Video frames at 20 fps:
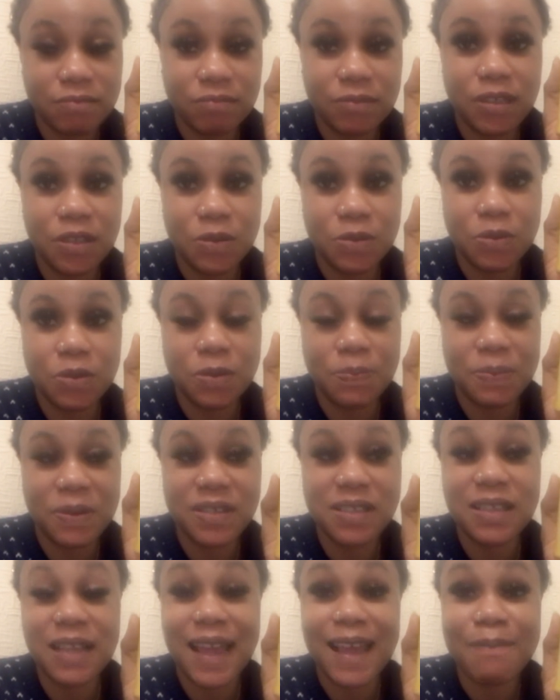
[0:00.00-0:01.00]
you know the
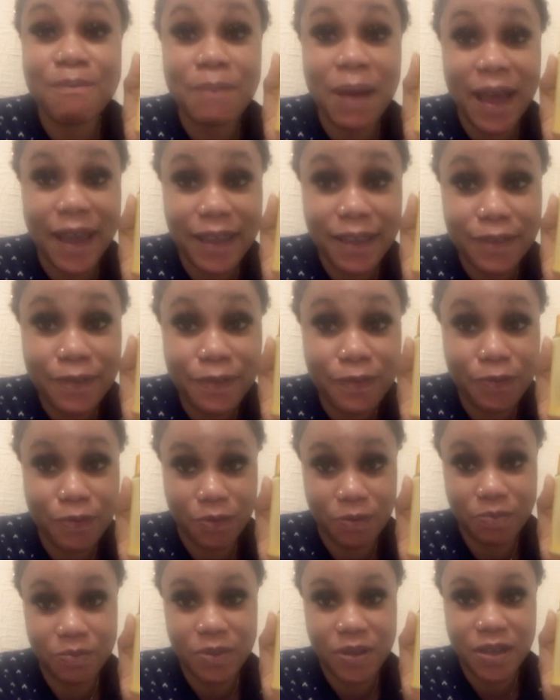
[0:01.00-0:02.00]
person I buy it
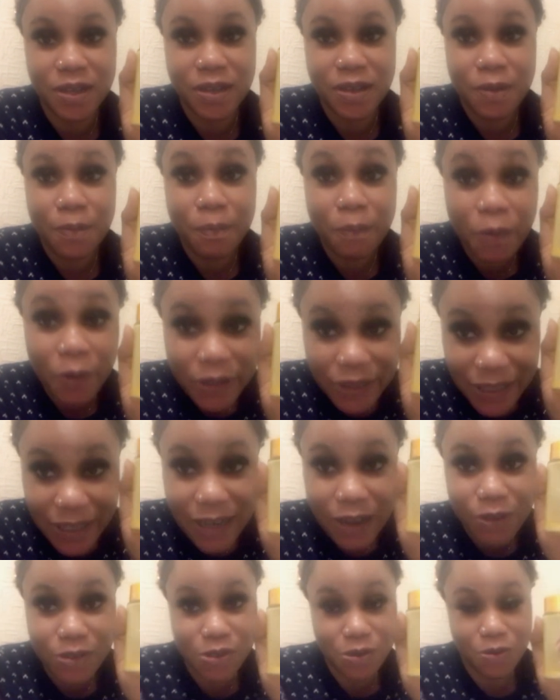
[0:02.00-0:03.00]
from pointed
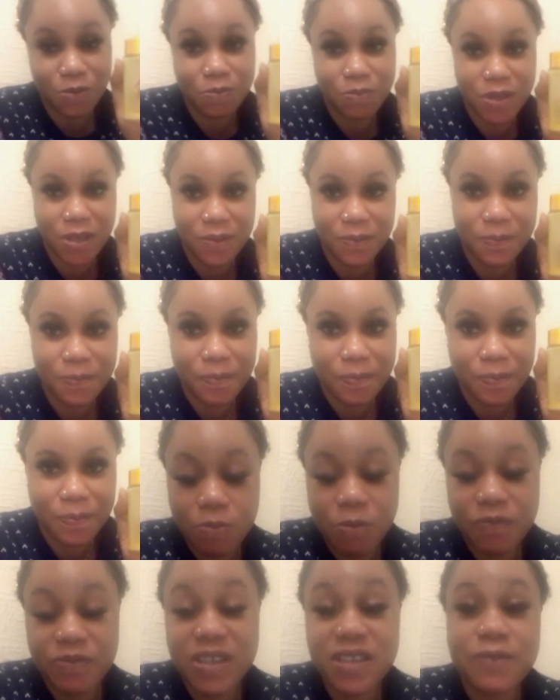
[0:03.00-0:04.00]
out to me.
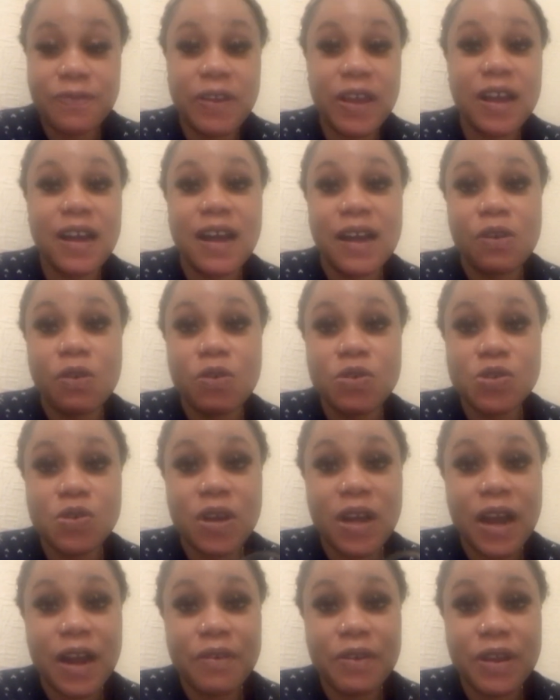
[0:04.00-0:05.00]
Some of these fake can also
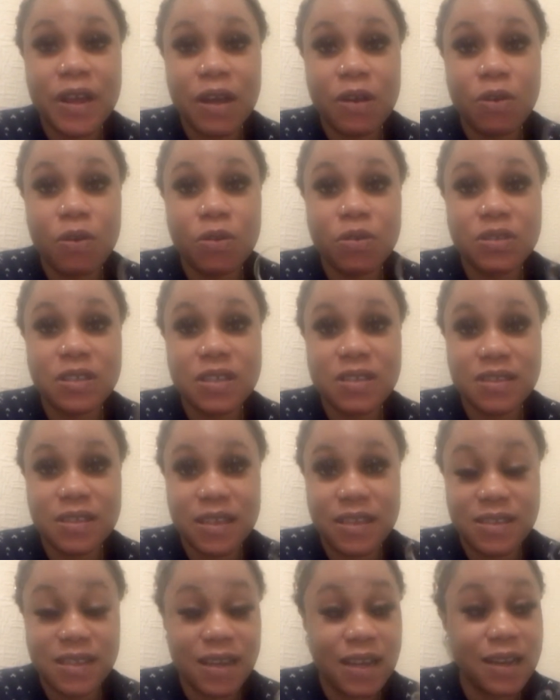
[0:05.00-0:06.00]
carry all these
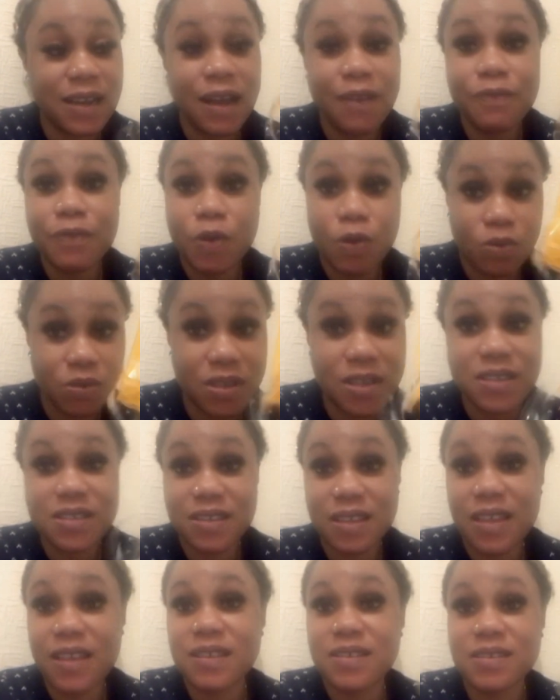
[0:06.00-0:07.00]
things. They can have all these
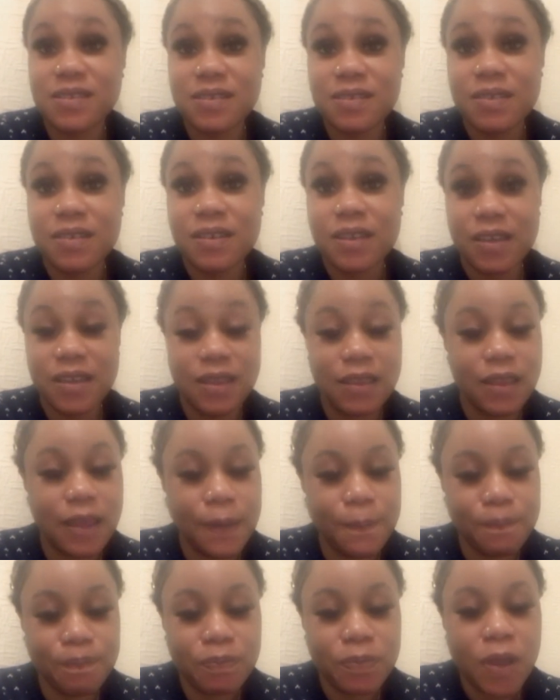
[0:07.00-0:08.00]
things in
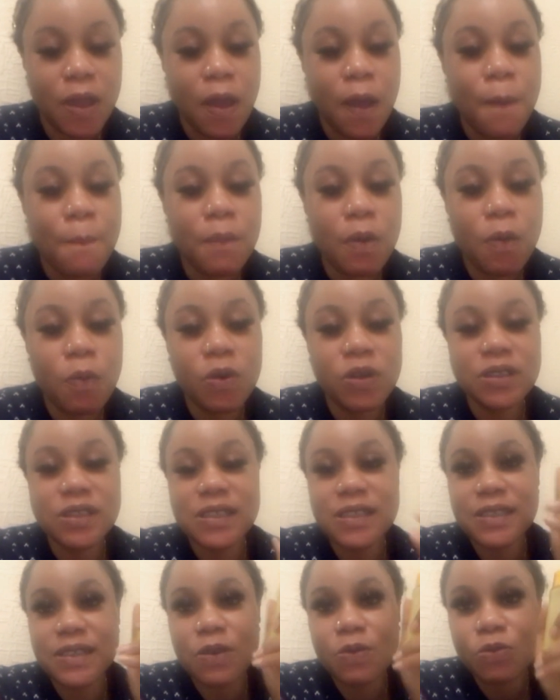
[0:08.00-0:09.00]
them, but one
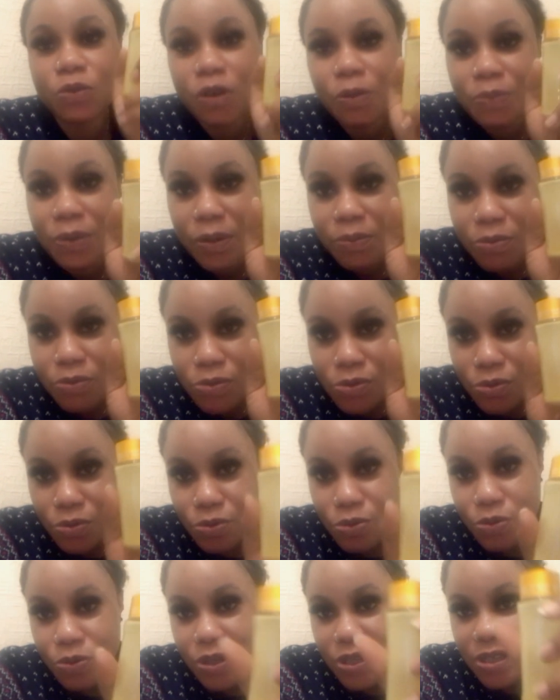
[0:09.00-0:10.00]
thing they will not be able to
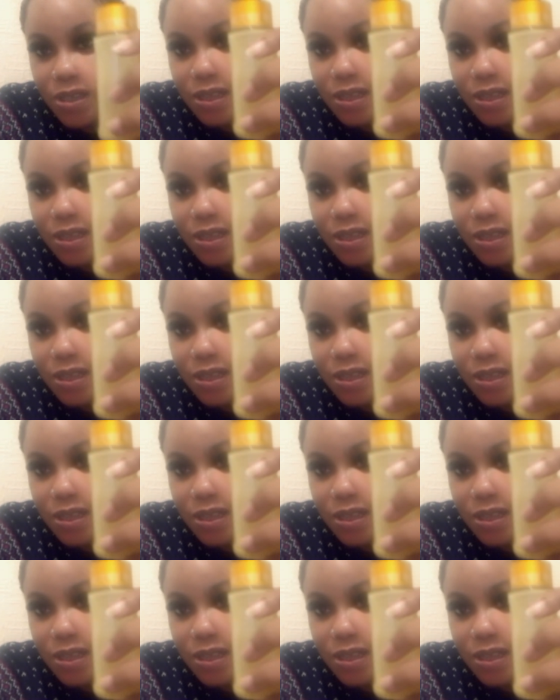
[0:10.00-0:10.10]
do is